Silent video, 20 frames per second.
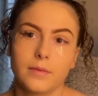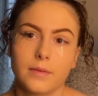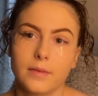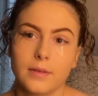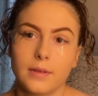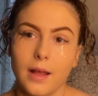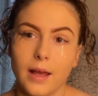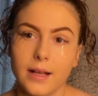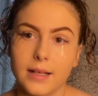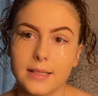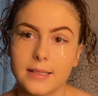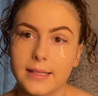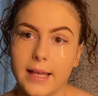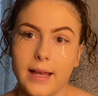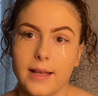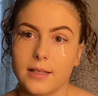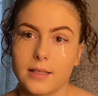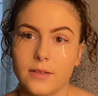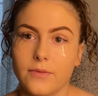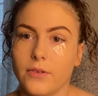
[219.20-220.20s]
like
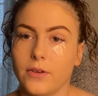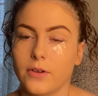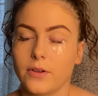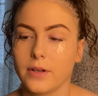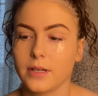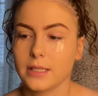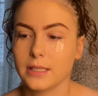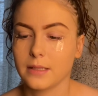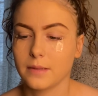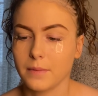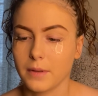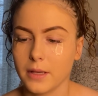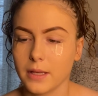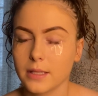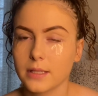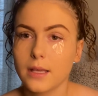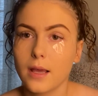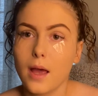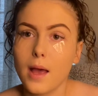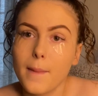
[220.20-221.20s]
sets for
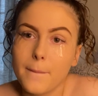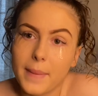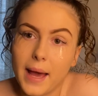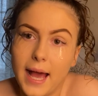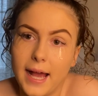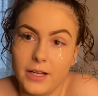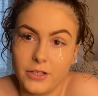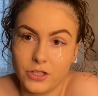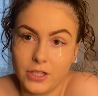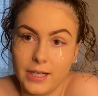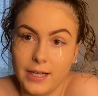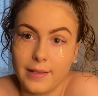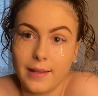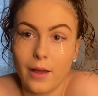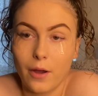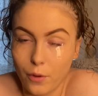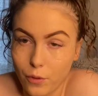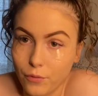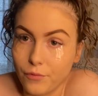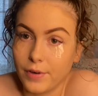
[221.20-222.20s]
Christmas, but actually
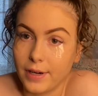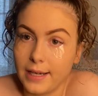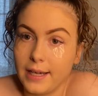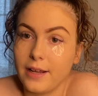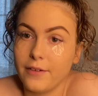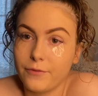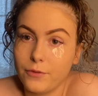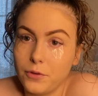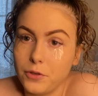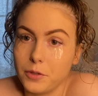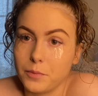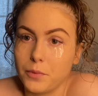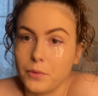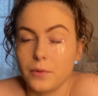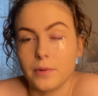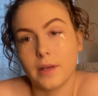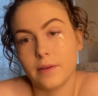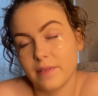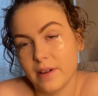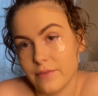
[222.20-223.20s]
they're all really affordable.
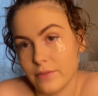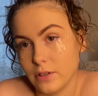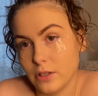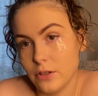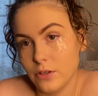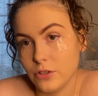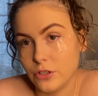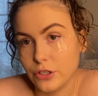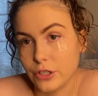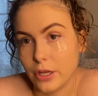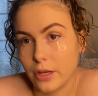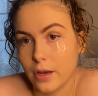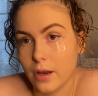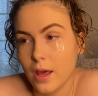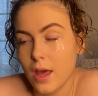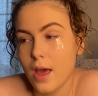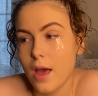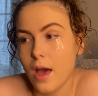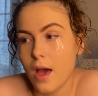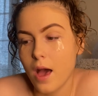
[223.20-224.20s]
They're Revolution.
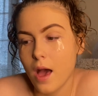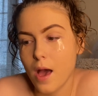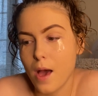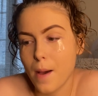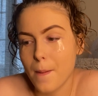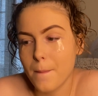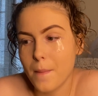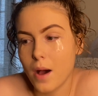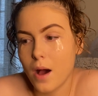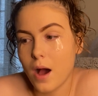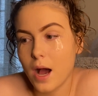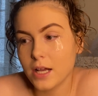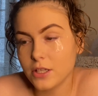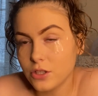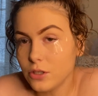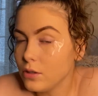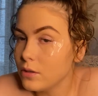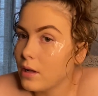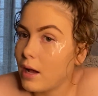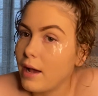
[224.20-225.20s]
I
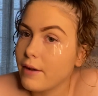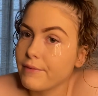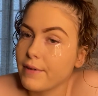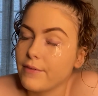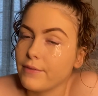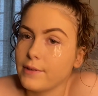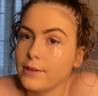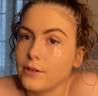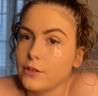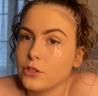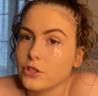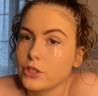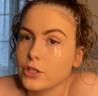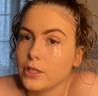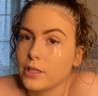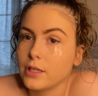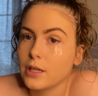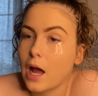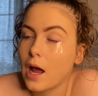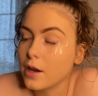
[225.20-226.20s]
do like
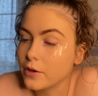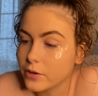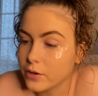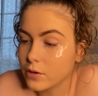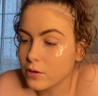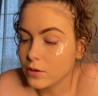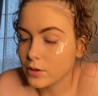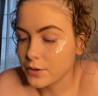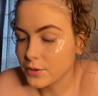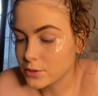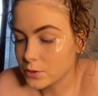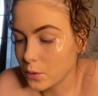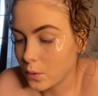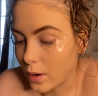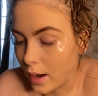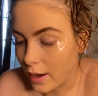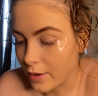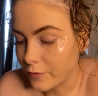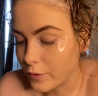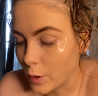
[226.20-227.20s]
Revolution. I do use
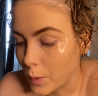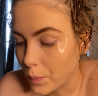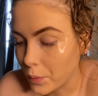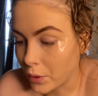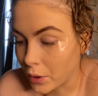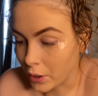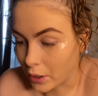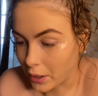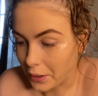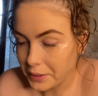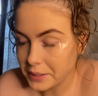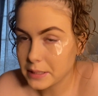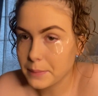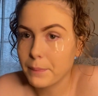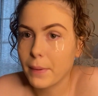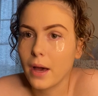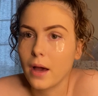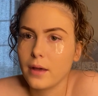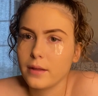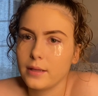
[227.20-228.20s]
quite a few products,
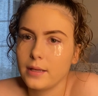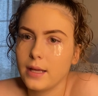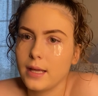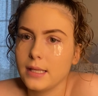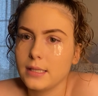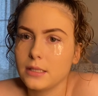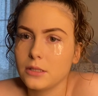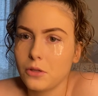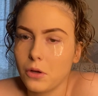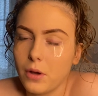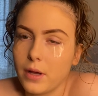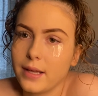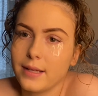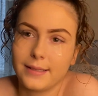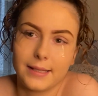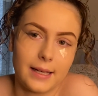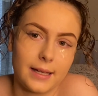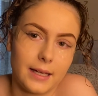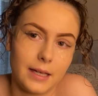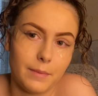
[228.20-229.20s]
but it's not
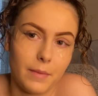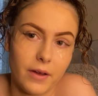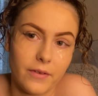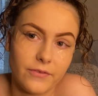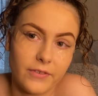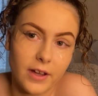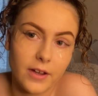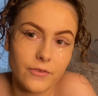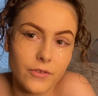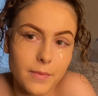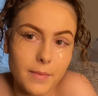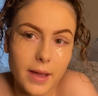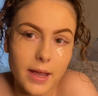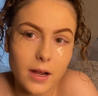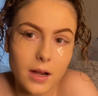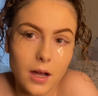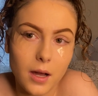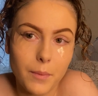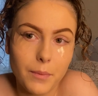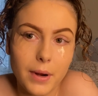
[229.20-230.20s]
exactly my favourite
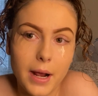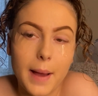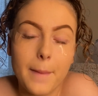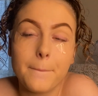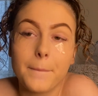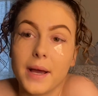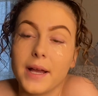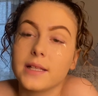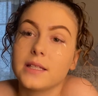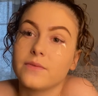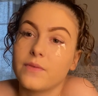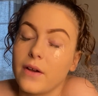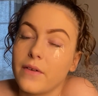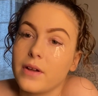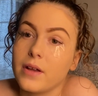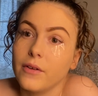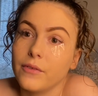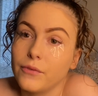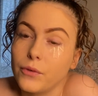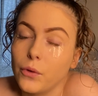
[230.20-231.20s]
makeup brand, but it's very
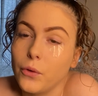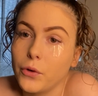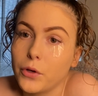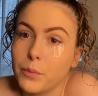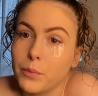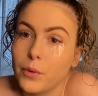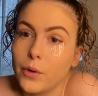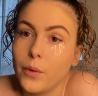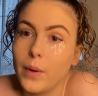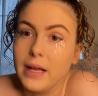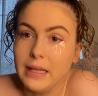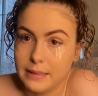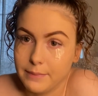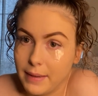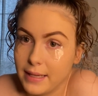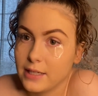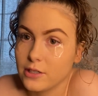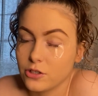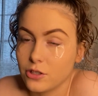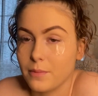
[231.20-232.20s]
affordable and
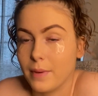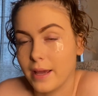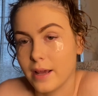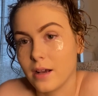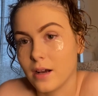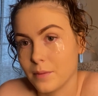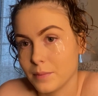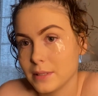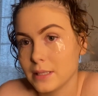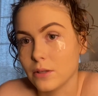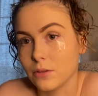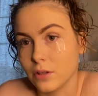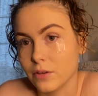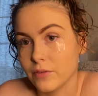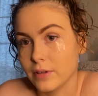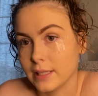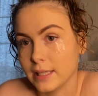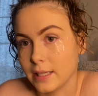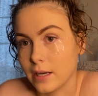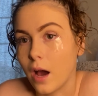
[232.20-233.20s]
makes your makeup still look
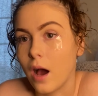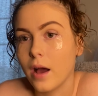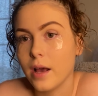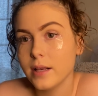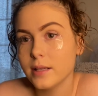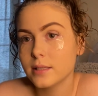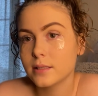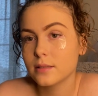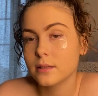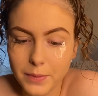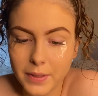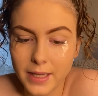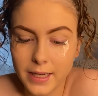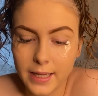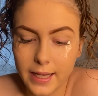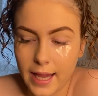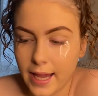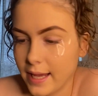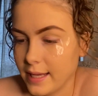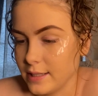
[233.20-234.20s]
really nice. I'm
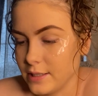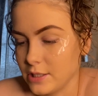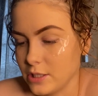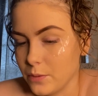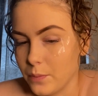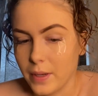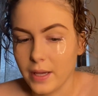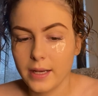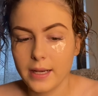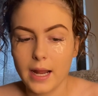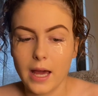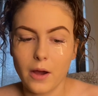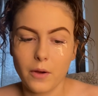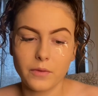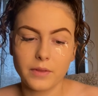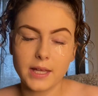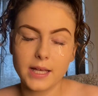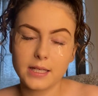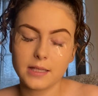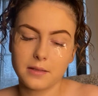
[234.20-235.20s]
gonna get into it now.
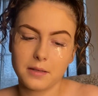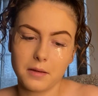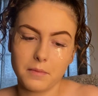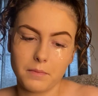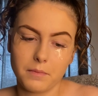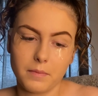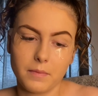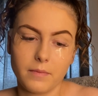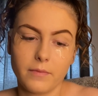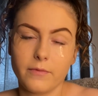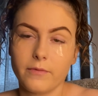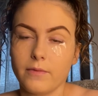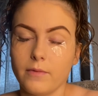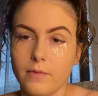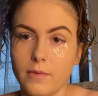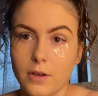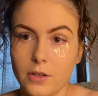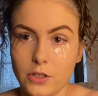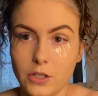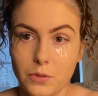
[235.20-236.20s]
This,
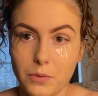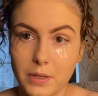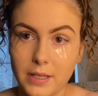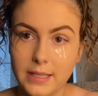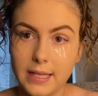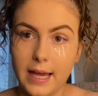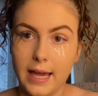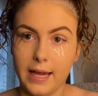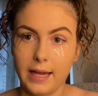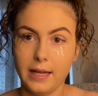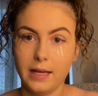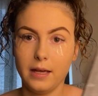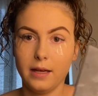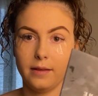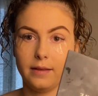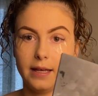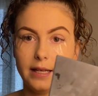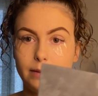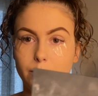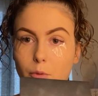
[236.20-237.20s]
I just want to say,
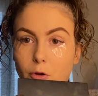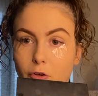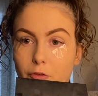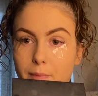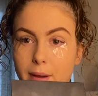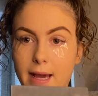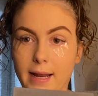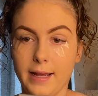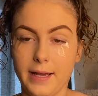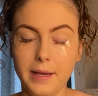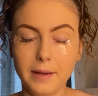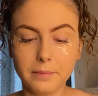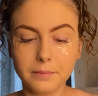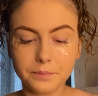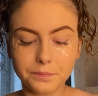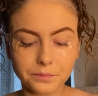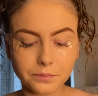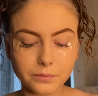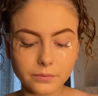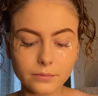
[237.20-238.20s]
this Morphe palette
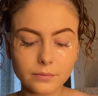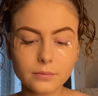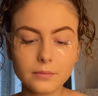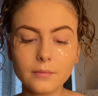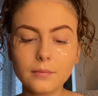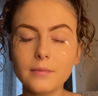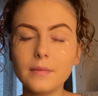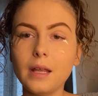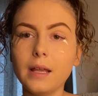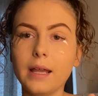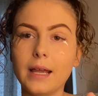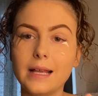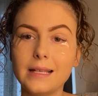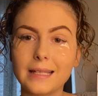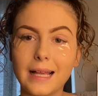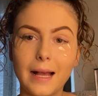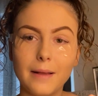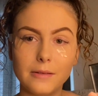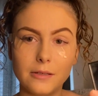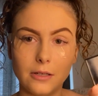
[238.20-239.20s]
is
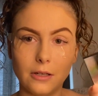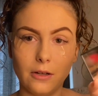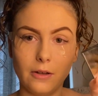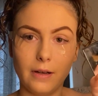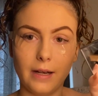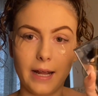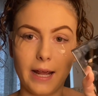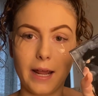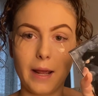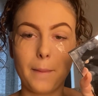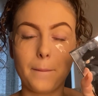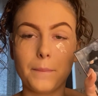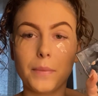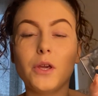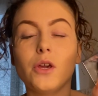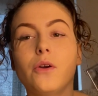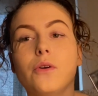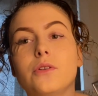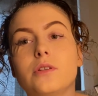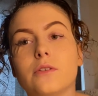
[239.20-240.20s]
absolutely
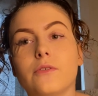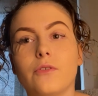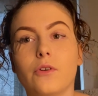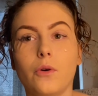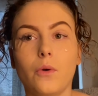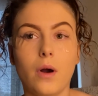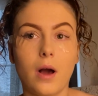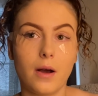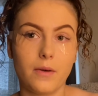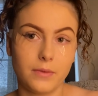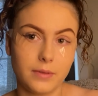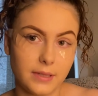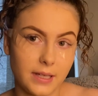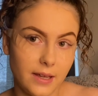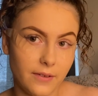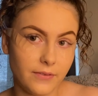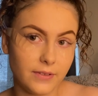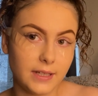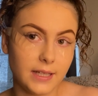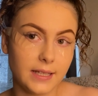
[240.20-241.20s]
beautiful. I was
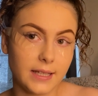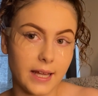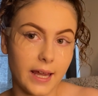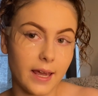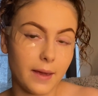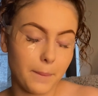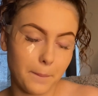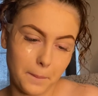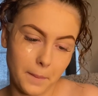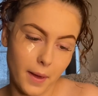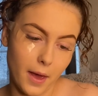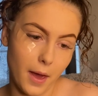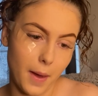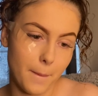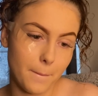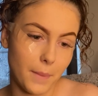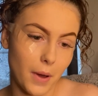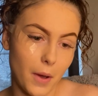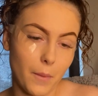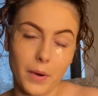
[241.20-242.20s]
gifted it
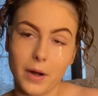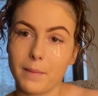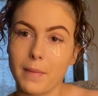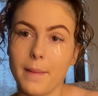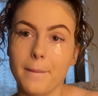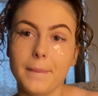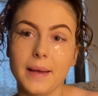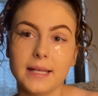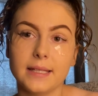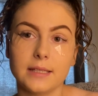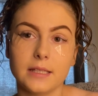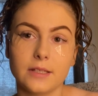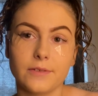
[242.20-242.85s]
by one of my bestest